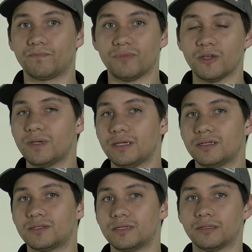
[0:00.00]
Maybe
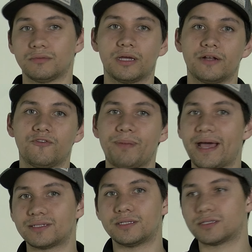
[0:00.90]
it kind of
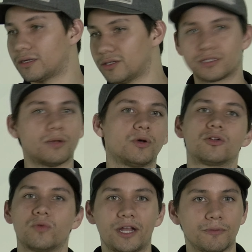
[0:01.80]
passes on to some
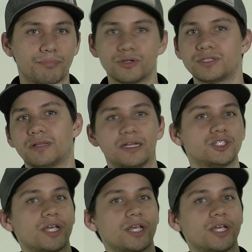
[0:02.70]
other random person like